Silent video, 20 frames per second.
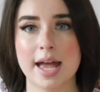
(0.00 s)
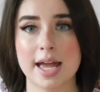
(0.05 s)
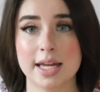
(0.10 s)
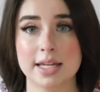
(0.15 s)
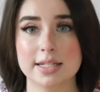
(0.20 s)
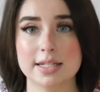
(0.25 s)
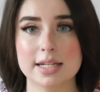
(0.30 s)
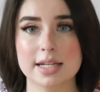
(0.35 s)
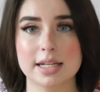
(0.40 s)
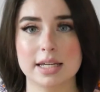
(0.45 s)

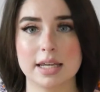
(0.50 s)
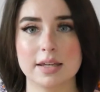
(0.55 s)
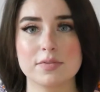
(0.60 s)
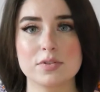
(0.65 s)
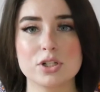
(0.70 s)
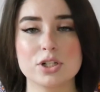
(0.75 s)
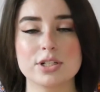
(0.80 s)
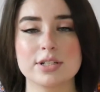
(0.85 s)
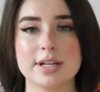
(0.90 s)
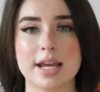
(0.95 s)
And it
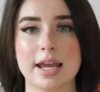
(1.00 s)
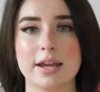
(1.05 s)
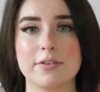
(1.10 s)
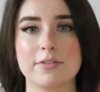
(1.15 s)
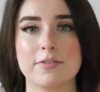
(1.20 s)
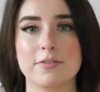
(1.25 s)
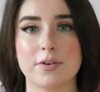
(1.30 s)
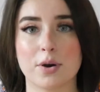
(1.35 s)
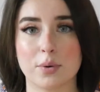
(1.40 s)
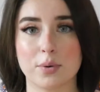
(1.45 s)
gives your day
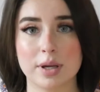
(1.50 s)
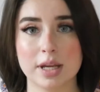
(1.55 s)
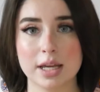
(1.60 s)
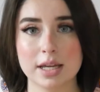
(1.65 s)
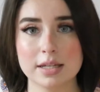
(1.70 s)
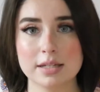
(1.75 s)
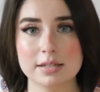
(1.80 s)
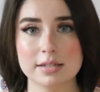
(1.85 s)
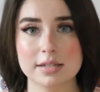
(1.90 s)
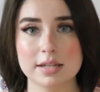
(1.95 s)

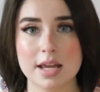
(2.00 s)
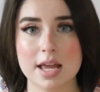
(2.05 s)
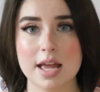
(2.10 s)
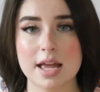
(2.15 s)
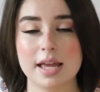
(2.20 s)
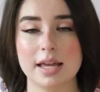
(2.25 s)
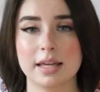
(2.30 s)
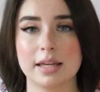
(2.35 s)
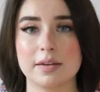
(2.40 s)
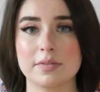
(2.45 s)
focus.
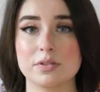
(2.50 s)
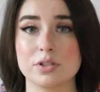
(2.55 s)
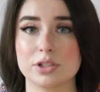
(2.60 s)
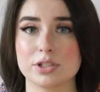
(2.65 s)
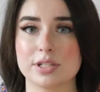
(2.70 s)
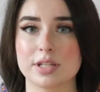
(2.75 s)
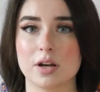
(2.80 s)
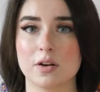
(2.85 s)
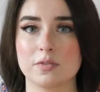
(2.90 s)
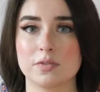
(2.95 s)
It gives
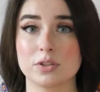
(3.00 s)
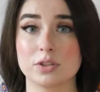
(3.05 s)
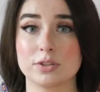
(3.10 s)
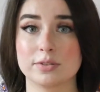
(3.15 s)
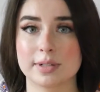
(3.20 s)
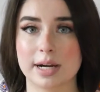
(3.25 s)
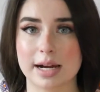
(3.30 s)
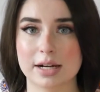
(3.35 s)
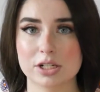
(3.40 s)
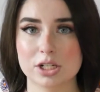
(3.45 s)
yourself a
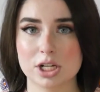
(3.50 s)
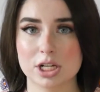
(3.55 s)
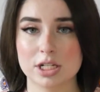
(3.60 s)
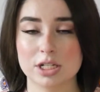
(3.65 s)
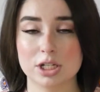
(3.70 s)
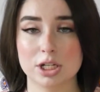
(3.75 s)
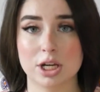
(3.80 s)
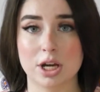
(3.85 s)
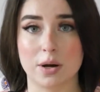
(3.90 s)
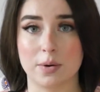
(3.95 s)

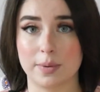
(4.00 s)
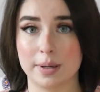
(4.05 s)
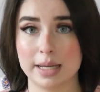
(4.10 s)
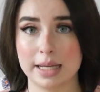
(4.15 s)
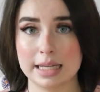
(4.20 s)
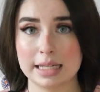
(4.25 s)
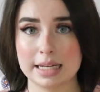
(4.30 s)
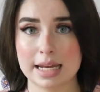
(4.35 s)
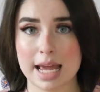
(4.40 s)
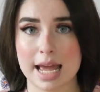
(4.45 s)
direction to go
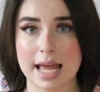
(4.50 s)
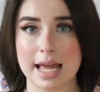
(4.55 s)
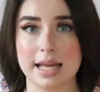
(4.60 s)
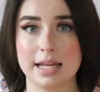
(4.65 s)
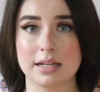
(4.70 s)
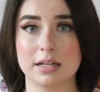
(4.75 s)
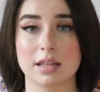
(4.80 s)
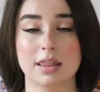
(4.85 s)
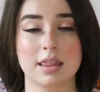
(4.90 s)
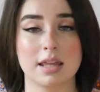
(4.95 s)
in
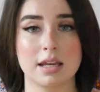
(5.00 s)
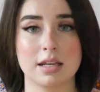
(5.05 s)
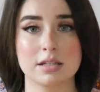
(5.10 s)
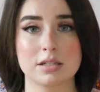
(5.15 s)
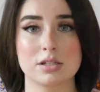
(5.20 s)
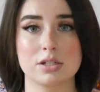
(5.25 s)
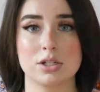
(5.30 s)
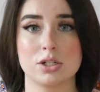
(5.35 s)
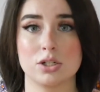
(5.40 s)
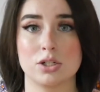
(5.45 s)
and
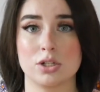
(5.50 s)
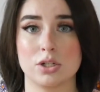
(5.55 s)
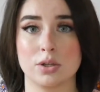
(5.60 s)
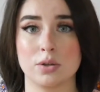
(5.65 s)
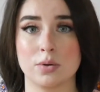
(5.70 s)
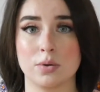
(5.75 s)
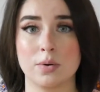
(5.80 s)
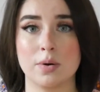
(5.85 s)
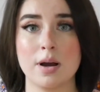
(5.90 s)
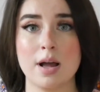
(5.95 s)
things to
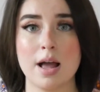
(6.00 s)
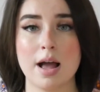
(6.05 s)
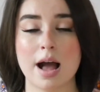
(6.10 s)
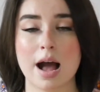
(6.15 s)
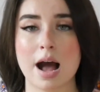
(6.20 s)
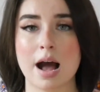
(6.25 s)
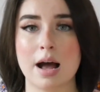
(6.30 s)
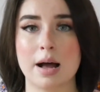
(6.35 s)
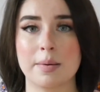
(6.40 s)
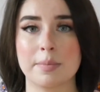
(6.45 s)
do.
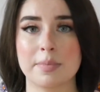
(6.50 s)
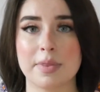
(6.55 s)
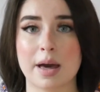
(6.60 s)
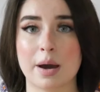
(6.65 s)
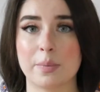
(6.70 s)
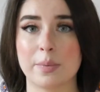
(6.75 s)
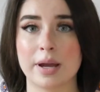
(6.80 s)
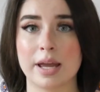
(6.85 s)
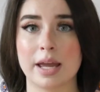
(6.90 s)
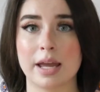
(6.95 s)

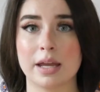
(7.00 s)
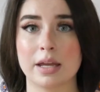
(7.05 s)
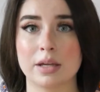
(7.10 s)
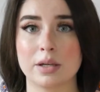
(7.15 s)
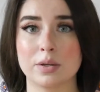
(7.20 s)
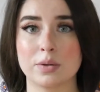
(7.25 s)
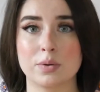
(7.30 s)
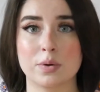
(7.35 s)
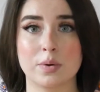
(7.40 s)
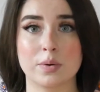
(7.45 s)
That way
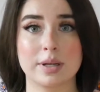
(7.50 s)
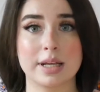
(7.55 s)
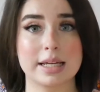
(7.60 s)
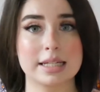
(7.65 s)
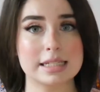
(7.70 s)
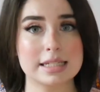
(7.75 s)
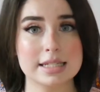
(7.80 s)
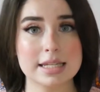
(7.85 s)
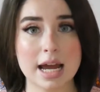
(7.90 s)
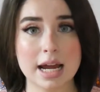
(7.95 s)
you don't
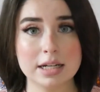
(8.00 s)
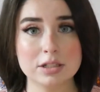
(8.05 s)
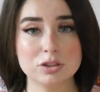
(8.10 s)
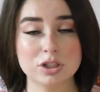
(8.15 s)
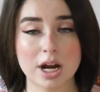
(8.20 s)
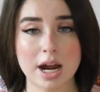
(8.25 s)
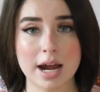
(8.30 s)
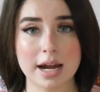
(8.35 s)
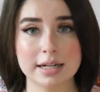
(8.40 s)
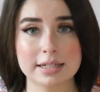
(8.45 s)
get
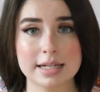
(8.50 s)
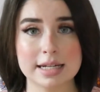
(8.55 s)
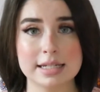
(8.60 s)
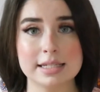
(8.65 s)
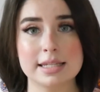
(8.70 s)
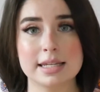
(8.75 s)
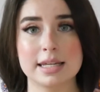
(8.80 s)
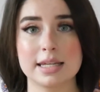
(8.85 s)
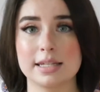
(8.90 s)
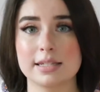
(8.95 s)
sidetracked
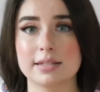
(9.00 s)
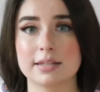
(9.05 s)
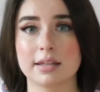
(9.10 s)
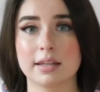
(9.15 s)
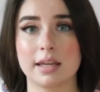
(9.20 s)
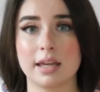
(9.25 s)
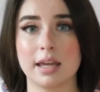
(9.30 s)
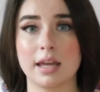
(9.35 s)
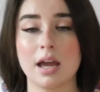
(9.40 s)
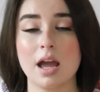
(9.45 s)
as
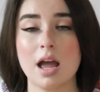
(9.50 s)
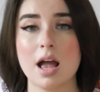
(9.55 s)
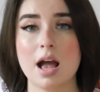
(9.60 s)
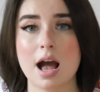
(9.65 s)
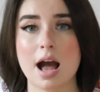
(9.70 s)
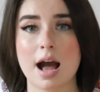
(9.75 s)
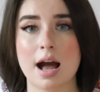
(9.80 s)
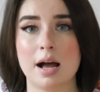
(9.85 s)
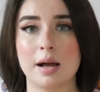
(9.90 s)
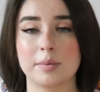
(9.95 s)
easily.
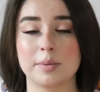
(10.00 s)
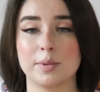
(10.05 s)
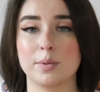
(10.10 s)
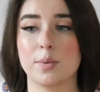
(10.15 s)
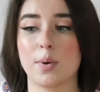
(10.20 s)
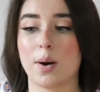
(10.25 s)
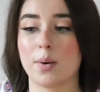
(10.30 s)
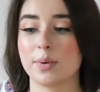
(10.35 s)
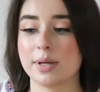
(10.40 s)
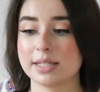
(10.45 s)

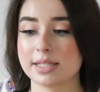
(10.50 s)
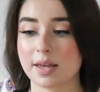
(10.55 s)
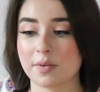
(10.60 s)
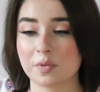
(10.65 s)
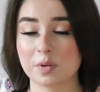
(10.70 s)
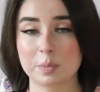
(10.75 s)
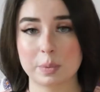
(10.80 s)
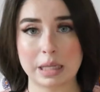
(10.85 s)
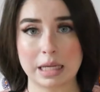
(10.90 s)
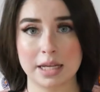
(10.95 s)
You always
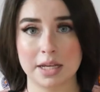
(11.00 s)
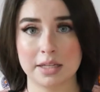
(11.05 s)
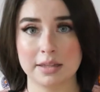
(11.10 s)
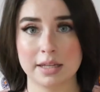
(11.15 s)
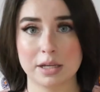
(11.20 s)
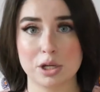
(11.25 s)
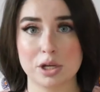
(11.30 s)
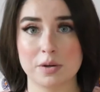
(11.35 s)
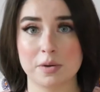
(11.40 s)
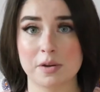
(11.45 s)
have a plan
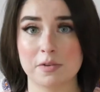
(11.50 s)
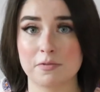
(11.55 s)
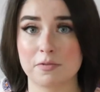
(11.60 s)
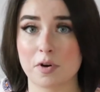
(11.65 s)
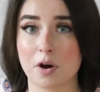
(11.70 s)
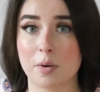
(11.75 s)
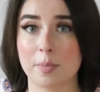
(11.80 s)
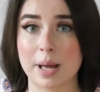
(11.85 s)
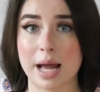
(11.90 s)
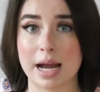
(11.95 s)
that you can
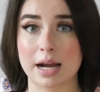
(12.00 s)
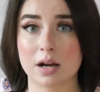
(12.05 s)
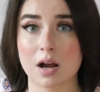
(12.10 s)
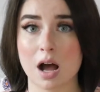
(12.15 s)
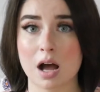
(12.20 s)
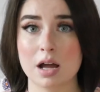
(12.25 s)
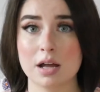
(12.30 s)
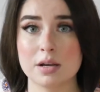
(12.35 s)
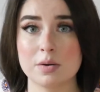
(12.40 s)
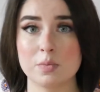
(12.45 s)
fall back
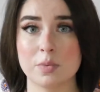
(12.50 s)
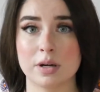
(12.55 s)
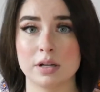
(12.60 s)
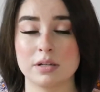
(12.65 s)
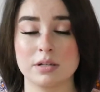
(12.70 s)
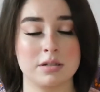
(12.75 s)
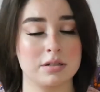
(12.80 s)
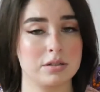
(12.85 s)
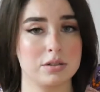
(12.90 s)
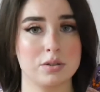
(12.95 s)
on
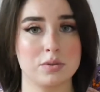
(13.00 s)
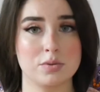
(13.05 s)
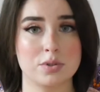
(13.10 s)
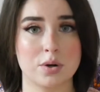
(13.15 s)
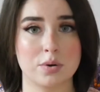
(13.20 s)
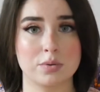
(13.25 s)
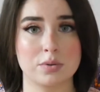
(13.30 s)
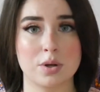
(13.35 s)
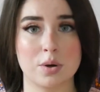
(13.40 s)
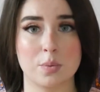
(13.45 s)
when you
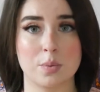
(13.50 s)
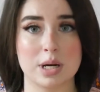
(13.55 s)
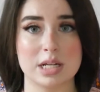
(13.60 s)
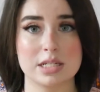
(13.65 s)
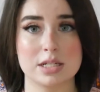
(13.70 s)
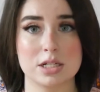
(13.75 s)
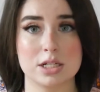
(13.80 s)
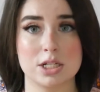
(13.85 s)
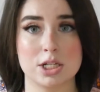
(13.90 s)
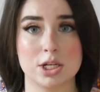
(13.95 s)
don't know
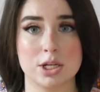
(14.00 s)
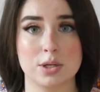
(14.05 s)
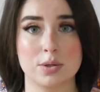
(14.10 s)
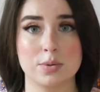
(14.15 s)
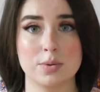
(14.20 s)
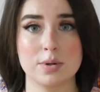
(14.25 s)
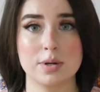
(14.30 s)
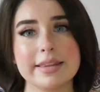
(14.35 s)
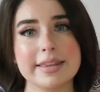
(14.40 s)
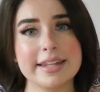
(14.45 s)
what to
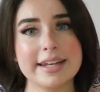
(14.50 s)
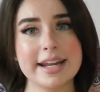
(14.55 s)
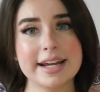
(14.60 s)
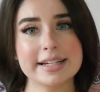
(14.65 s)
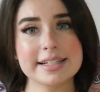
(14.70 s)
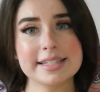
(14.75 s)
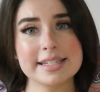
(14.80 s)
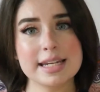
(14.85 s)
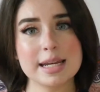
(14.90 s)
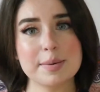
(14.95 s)
do. The
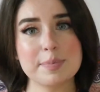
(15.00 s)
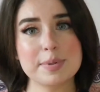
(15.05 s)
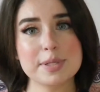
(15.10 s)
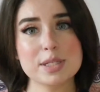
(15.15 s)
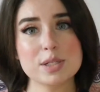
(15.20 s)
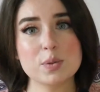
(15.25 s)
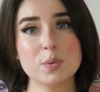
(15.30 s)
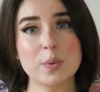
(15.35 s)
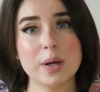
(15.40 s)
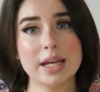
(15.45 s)
next tip
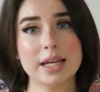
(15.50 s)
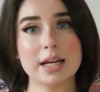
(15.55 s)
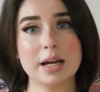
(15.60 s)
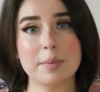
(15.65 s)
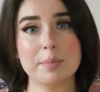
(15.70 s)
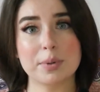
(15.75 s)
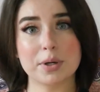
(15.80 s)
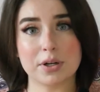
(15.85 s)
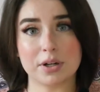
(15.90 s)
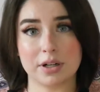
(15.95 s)
is to wake
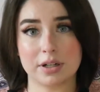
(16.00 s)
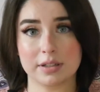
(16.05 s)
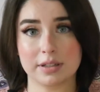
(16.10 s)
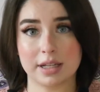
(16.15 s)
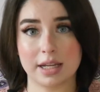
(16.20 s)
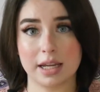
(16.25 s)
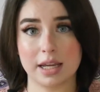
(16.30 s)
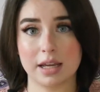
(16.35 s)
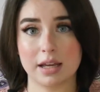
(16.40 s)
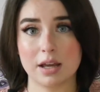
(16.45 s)
up
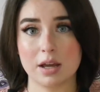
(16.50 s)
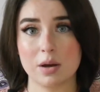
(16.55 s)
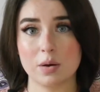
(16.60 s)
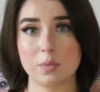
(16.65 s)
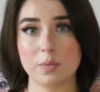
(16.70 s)
early.